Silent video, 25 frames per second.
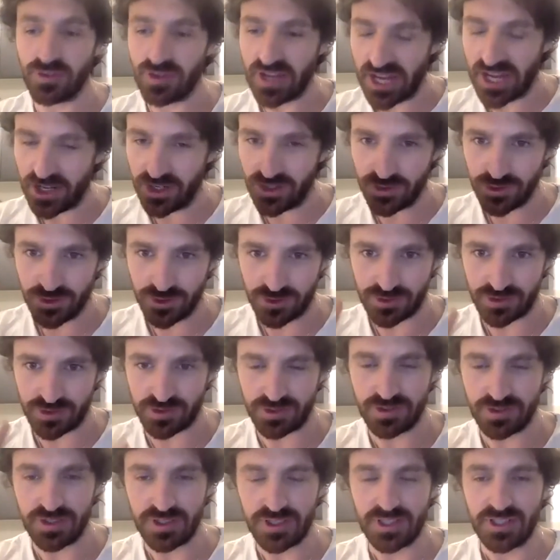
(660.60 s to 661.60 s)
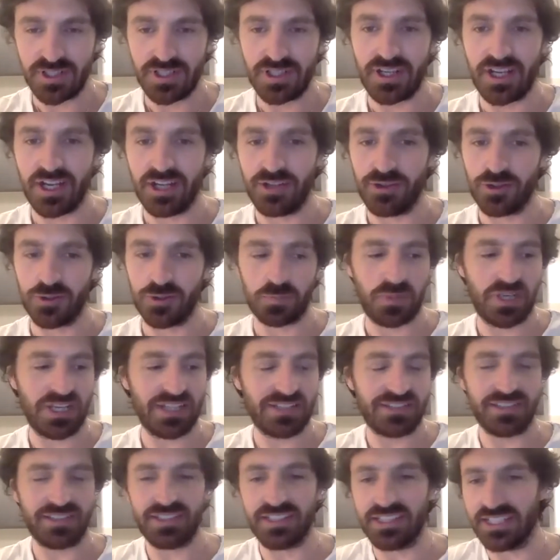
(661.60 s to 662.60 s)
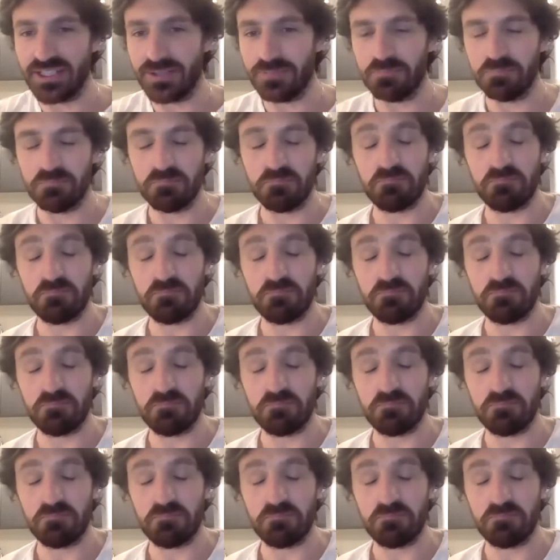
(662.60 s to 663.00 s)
around and just, I just basically,